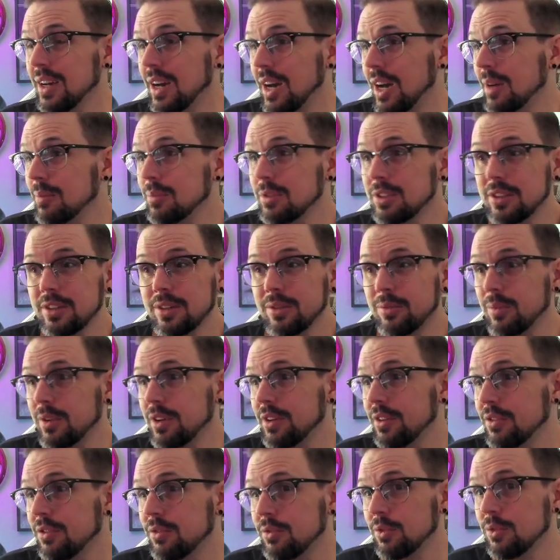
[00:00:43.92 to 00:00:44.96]
I'm just going to run
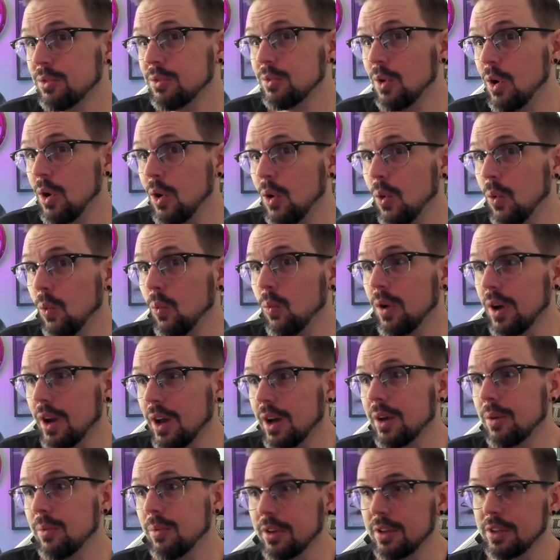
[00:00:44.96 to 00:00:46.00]
you through what
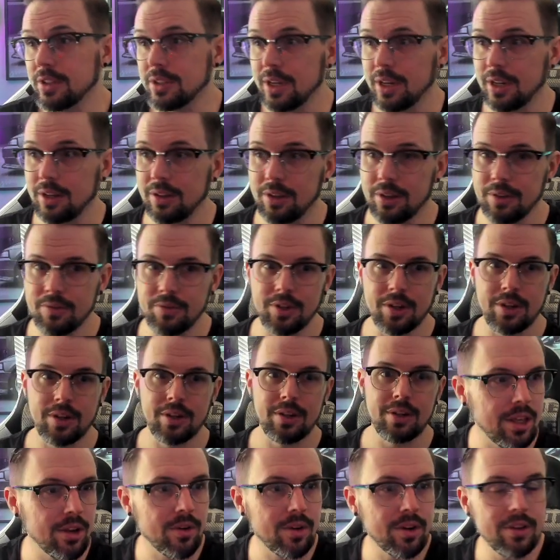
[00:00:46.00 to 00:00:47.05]
I would exactly have done.
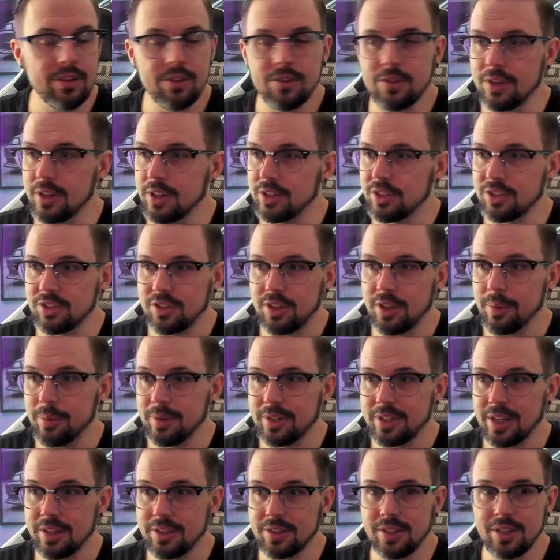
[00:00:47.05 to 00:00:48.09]
Here is just the image
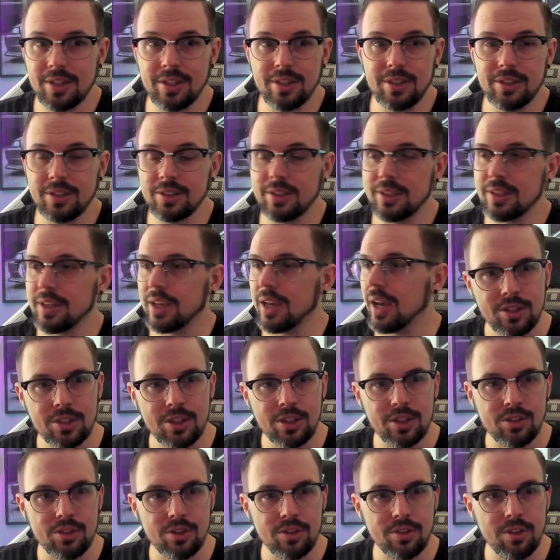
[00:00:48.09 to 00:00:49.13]
as is. Just
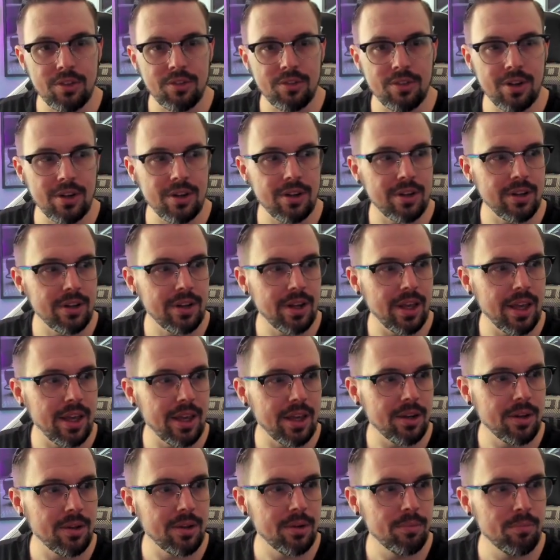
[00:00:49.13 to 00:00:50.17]
going to turn this on
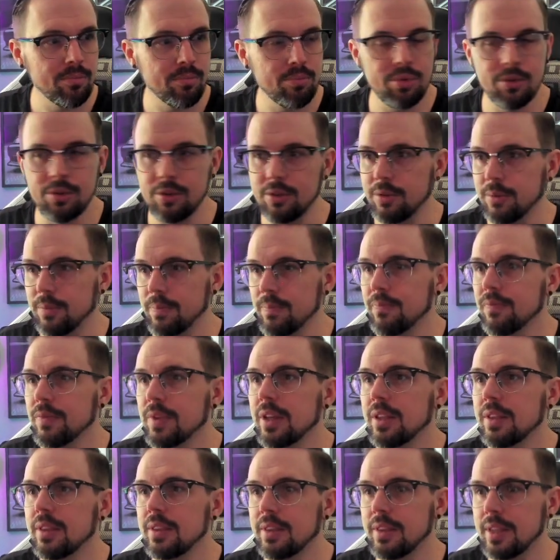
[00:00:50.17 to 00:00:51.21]
and boom,
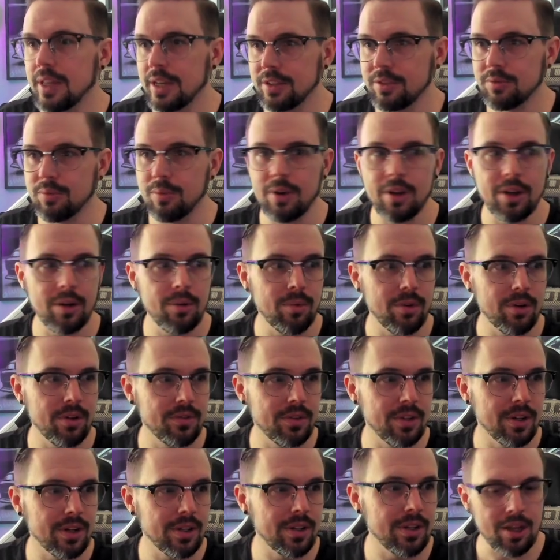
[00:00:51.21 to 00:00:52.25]
that's what I would have
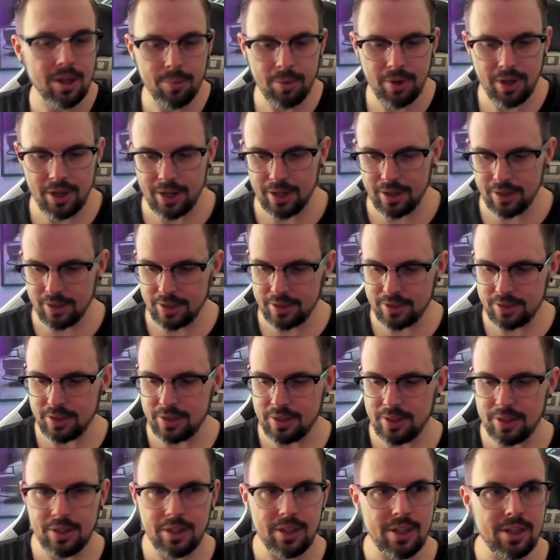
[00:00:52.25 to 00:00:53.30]
done. A couple highlights I
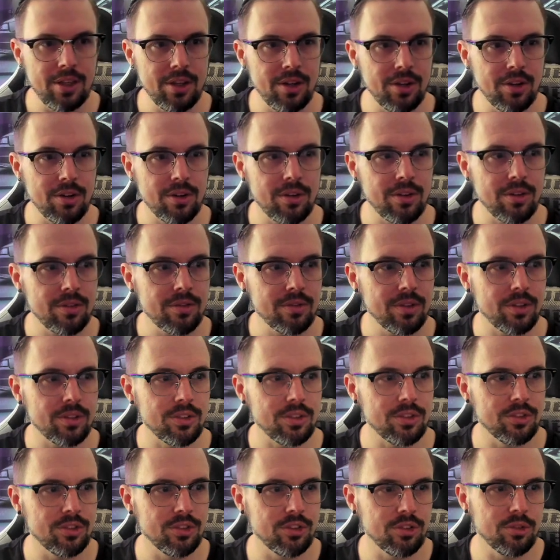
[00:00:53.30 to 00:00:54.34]
did here. I'll
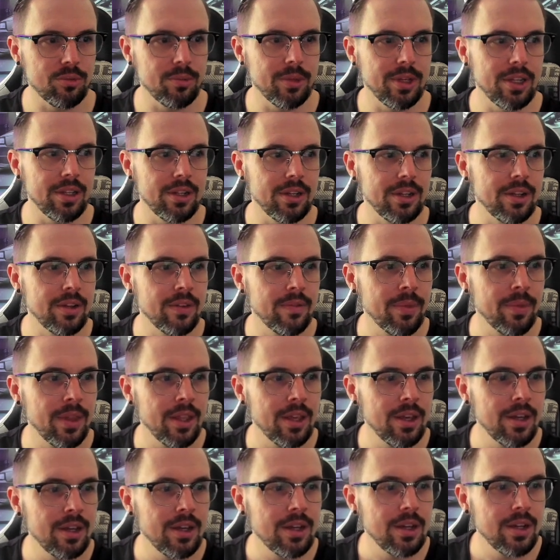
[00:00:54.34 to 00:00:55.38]
just zoom in.
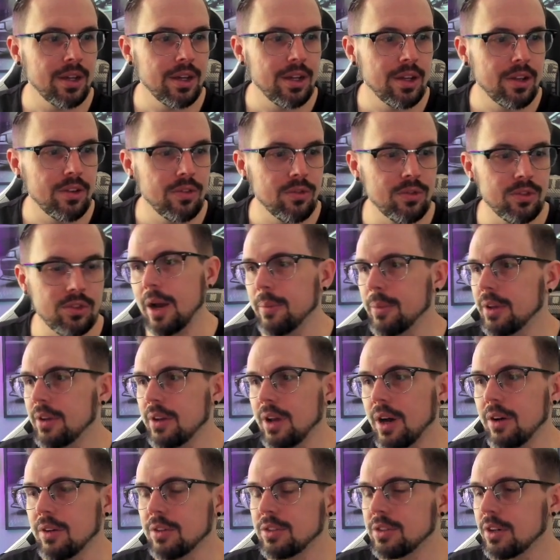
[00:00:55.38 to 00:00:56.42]
I mean,
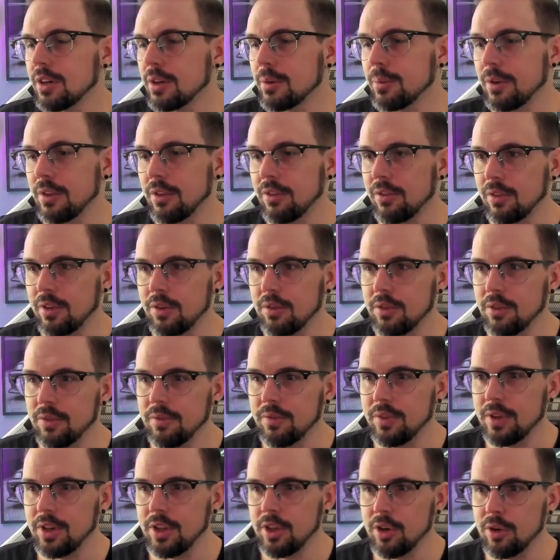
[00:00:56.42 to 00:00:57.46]
I'll talk about this later in the
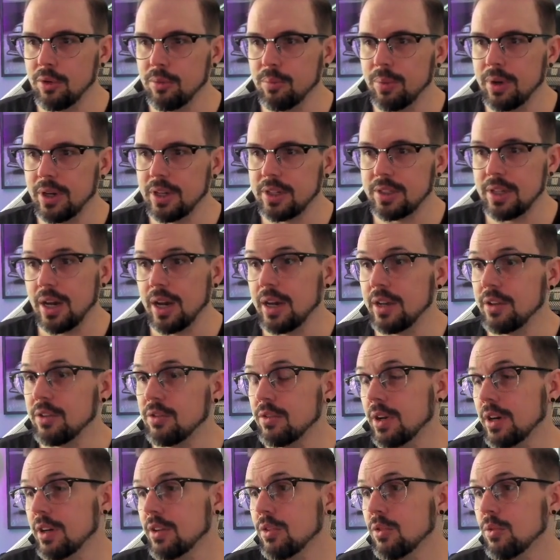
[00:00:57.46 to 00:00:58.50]
video, but I do
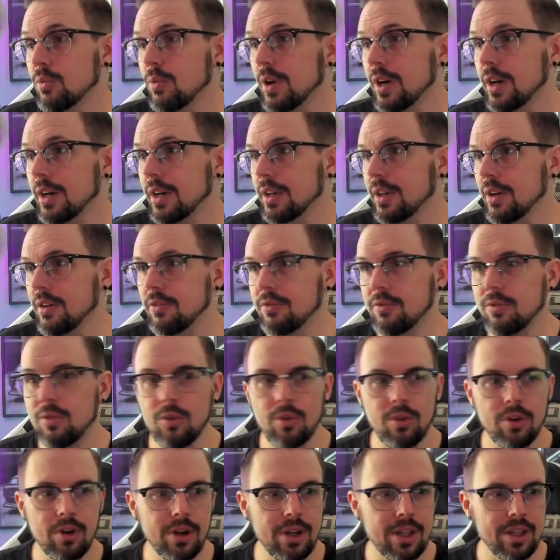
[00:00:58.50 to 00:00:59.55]
not know why
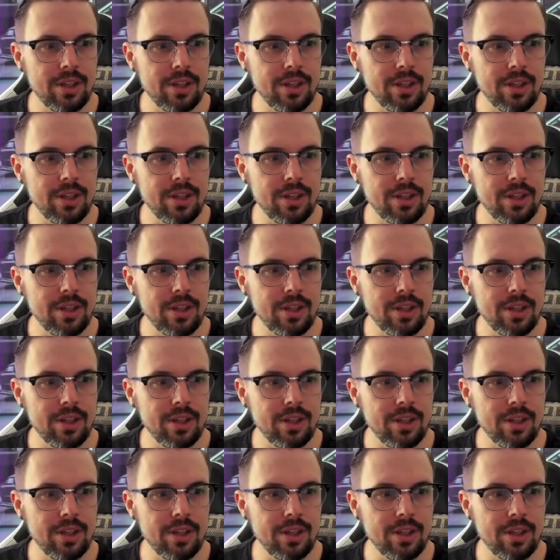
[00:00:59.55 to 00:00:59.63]
Ford